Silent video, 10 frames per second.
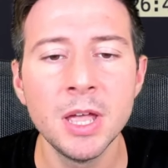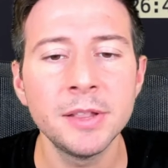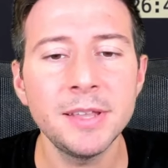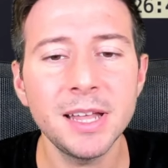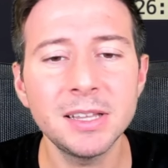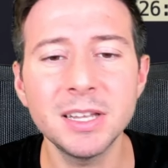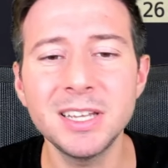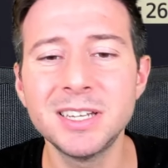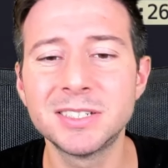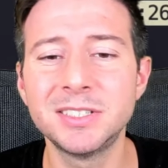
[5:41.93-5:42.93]
That
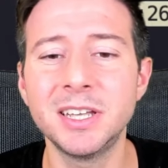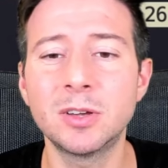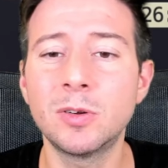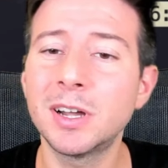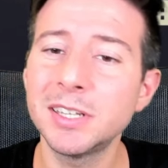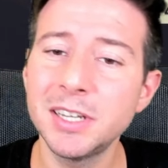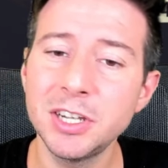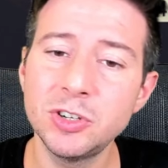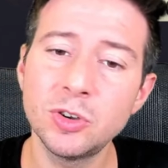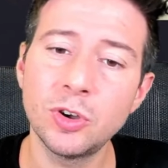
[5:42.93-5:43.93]
is the
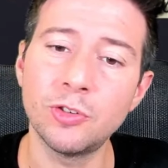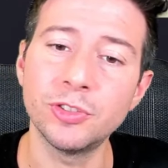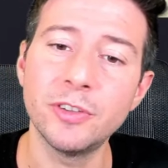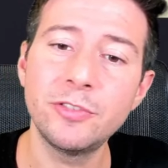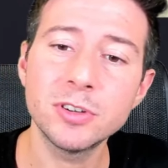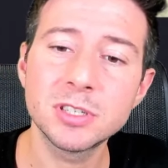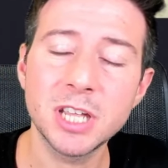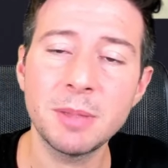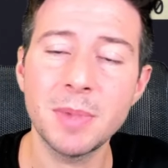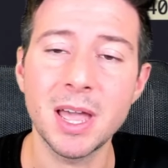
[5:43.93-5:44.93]
concatenation of the first
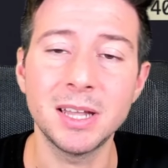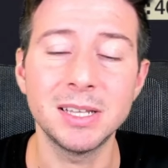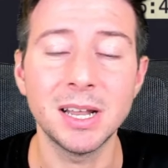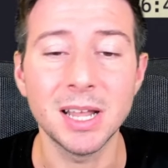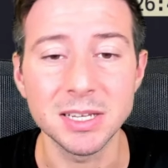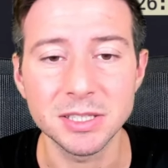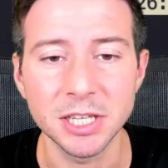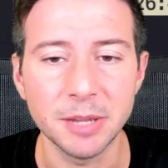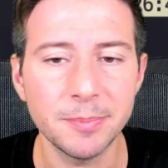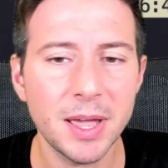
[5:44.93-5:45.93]
name and the last
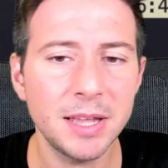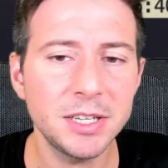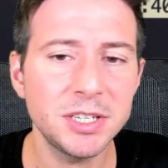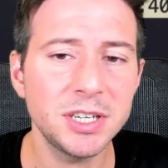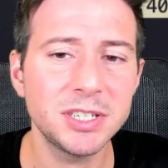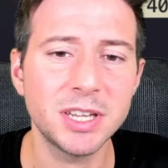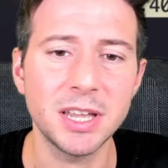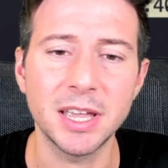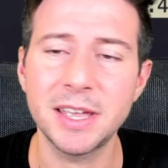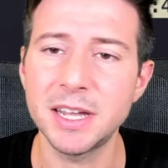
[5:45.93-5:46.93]
name. And this is
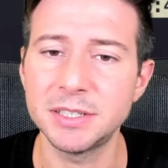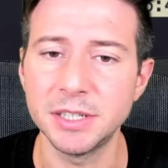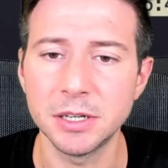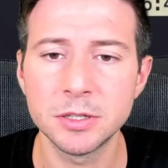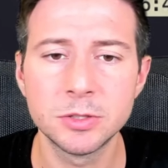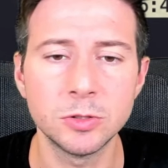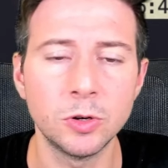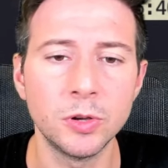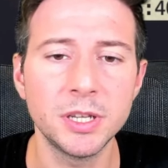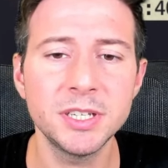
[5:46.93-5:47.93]
a getter.
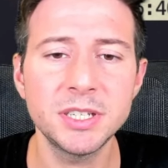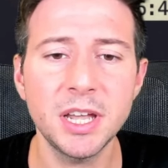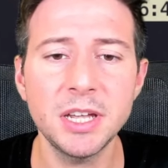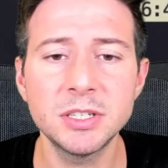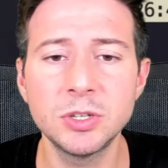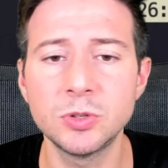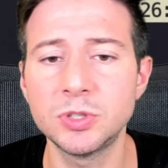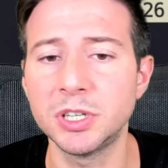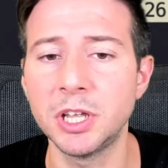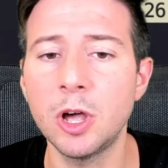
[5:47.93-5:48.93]
So in this case,
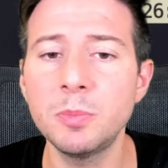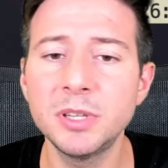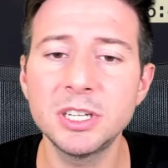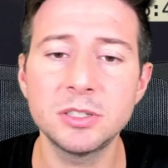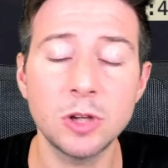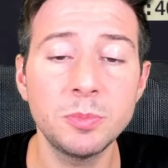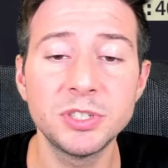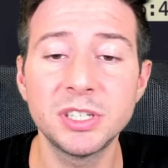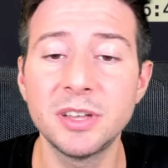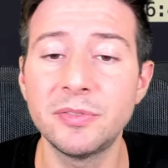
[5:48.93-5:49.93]
using the
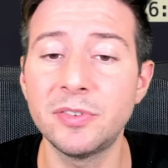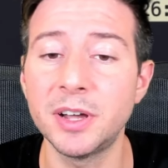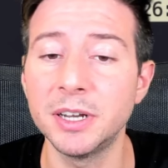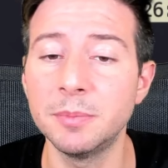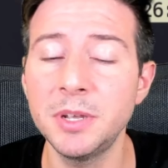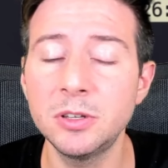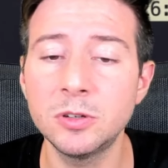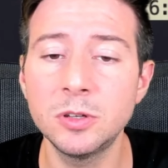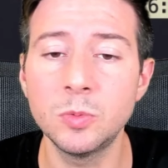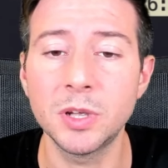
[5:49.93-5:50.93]
Object.define
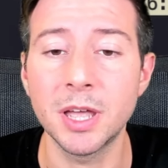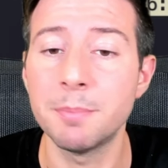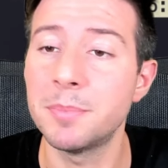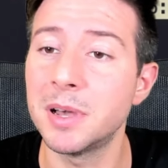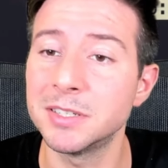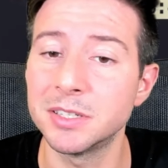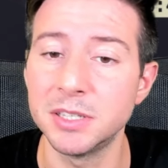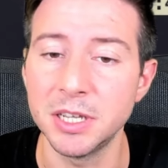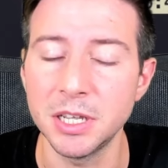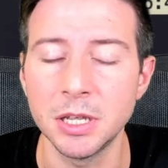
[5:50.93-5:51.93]
method, we can pass
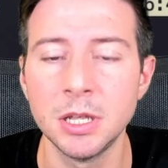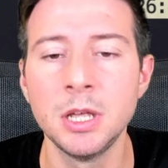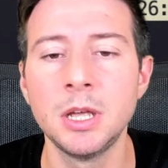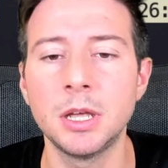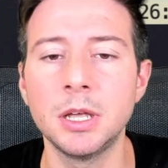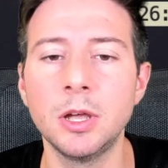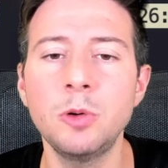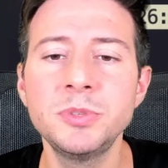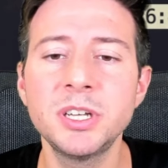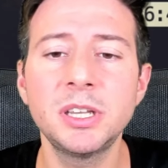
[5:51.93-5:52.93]
the
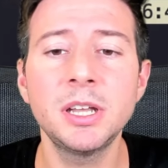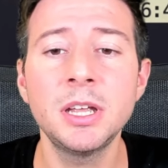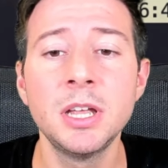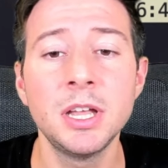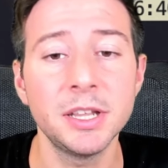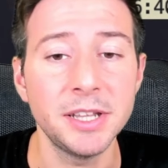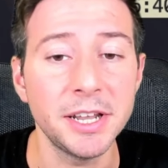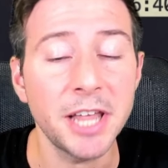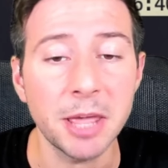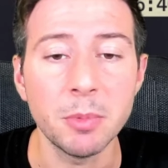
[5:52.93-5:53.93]
object, the
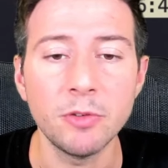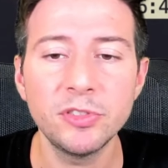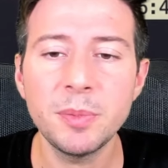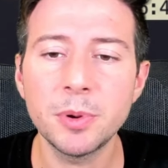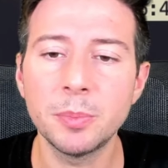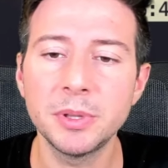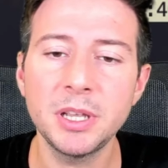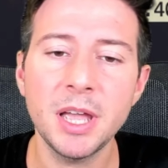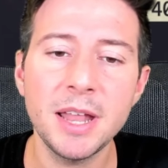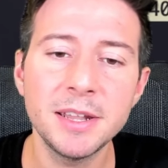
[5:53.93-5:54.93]
name of the
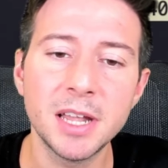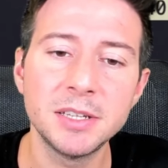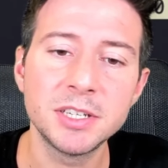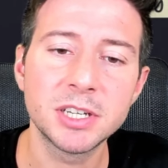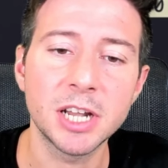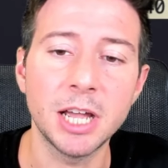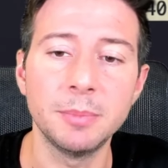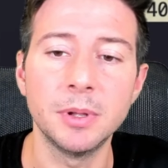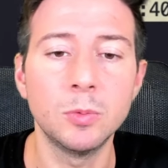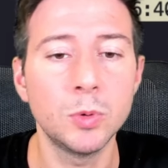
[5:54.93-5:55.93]
property, and then
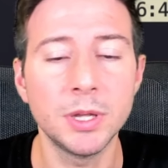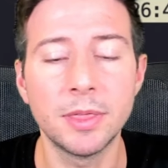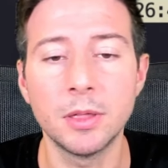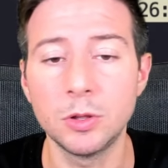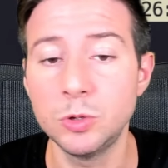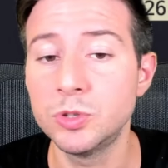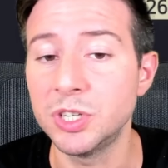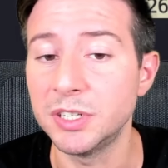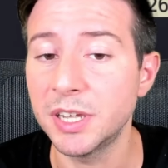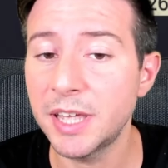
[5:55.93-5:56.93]
describe with
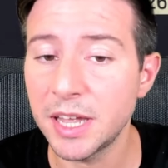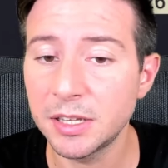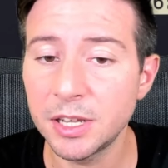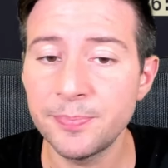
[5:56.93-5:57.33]
using the get